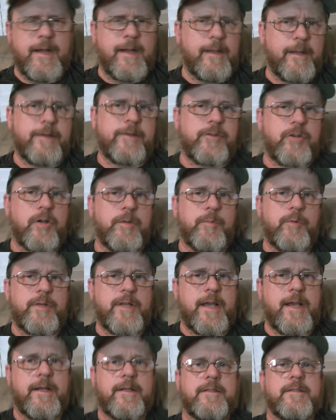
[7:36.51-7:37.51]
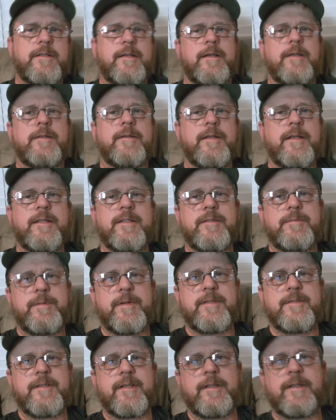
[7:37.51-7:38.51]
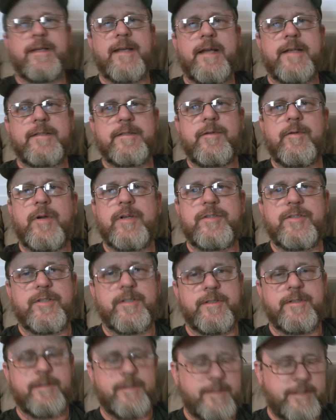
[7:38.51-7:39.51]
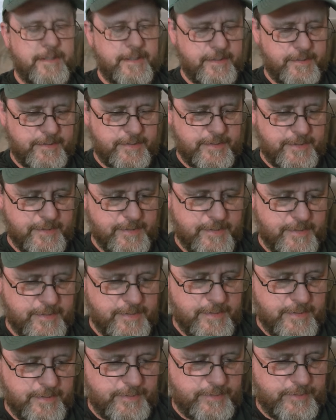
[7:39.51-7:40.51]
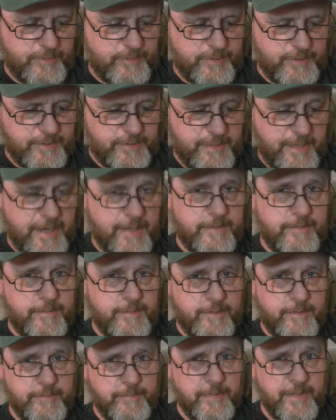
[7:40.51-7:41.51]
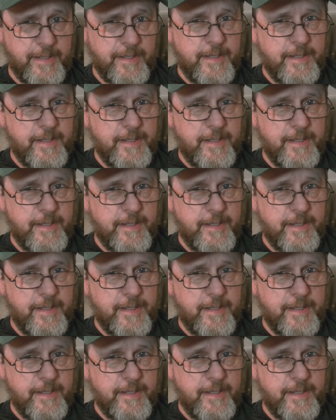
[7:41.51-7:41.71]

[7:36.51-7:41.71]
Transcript: I like TurboTax. Uh, they just basically ask questions and uh, you just answer them.